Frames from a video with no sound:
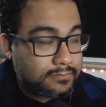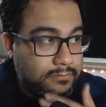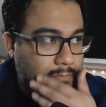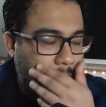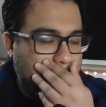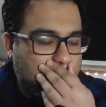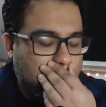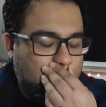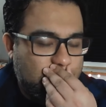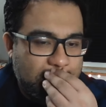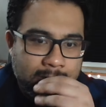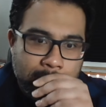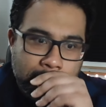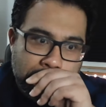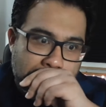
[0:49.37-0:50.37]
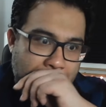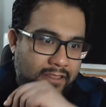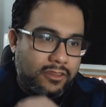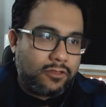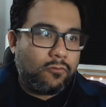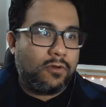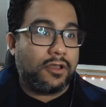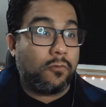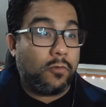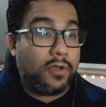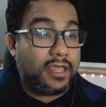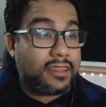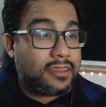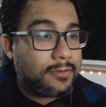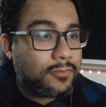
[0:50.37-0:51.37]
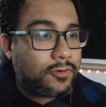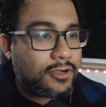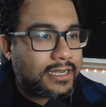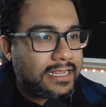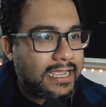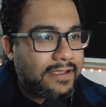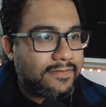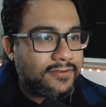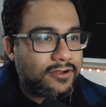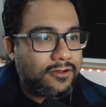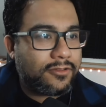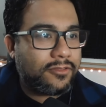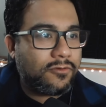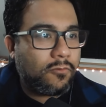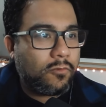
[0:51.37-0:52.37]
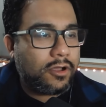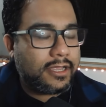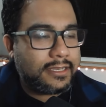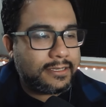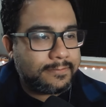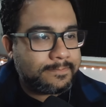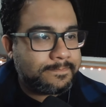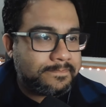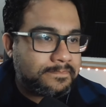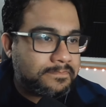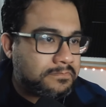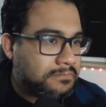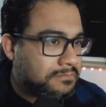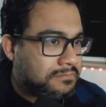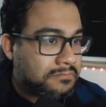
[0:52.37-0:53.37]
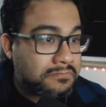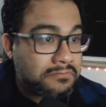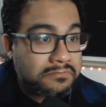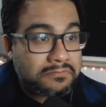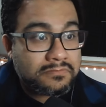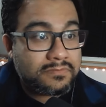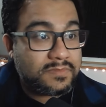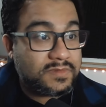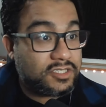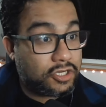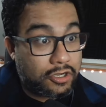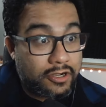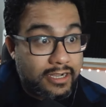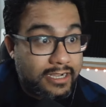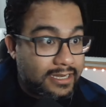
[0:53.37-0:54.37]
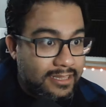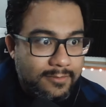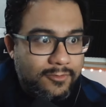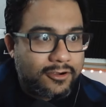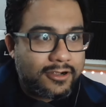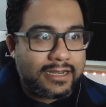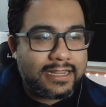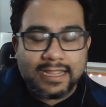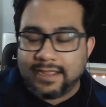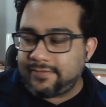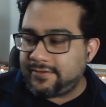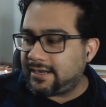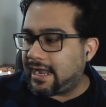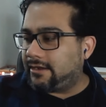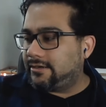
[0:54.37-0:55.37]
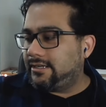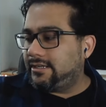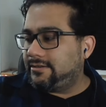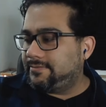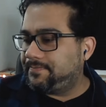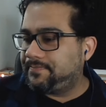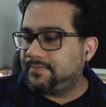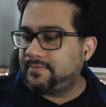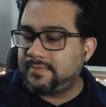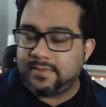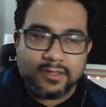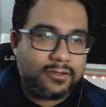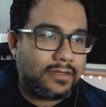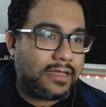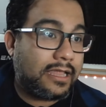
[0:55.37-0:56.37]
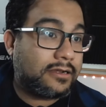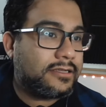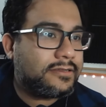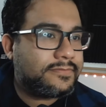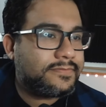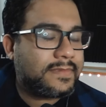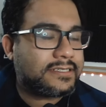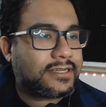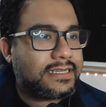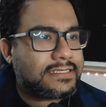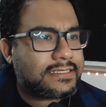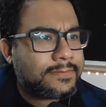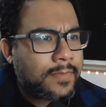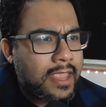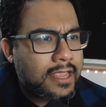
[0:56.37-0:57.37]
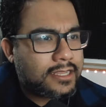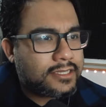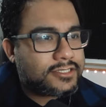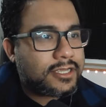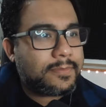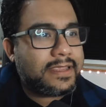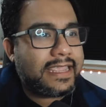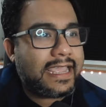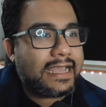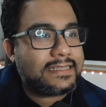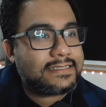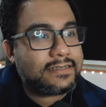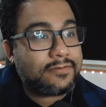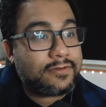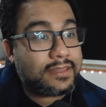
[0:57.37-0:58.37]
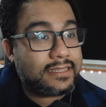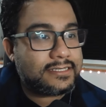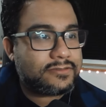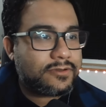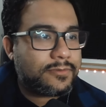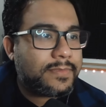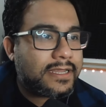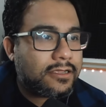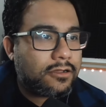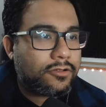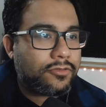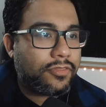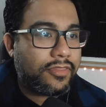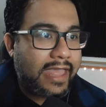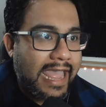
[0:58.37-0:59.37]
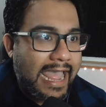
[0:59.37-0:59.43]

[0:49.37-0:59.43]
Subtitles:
Okay. The one with the morning after, or the one during the morning after? I don't know. That's crazy. So I'm guessing with this one being called